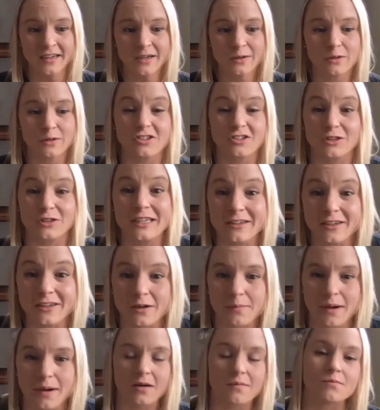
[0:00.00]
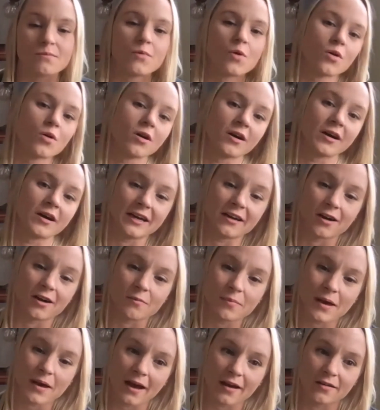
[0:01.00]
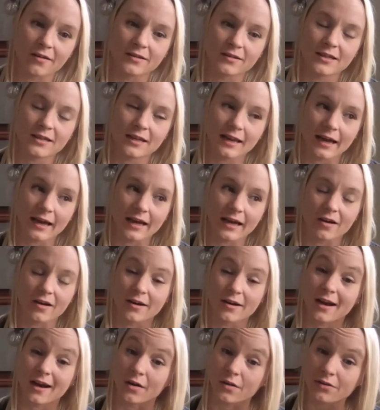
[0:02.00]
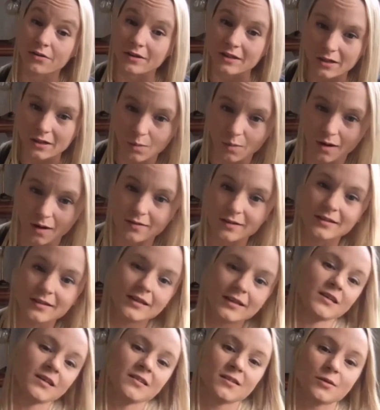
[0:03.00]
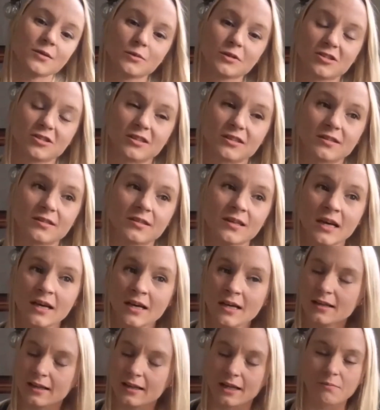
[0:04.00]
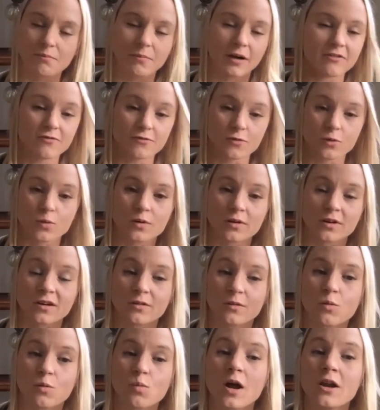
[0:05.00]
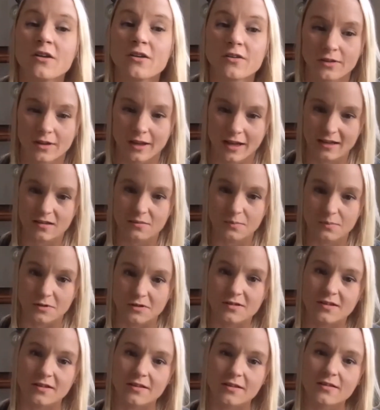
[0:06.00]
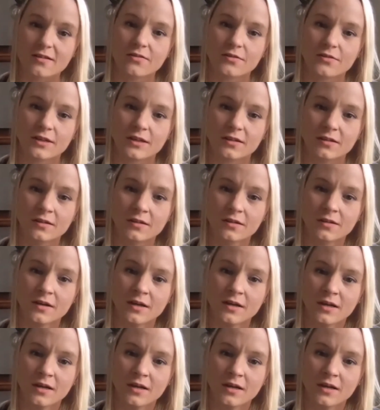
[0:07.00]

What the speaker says: which you'll hear about more in our panel today on health inequalities, which is led by 4 wonderful experts in this field.